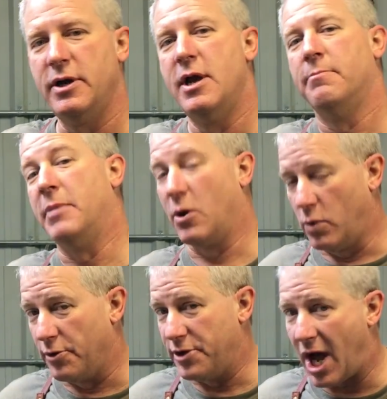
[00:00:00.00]

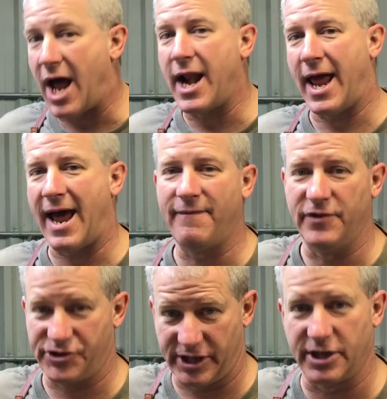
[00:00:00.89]
and will not
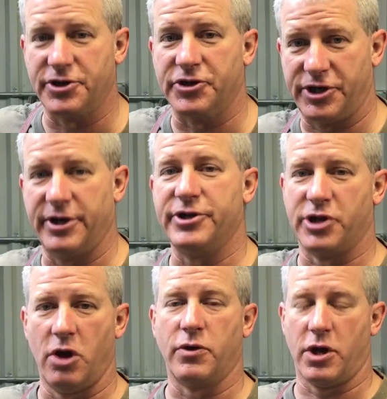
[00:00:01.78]
have the signature
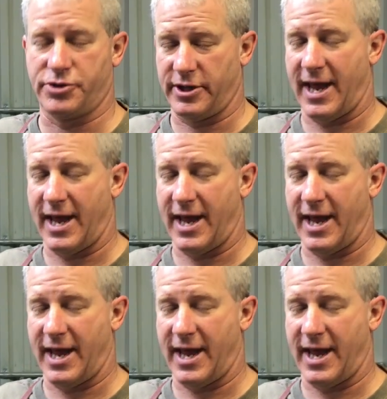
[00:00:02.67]
series logo.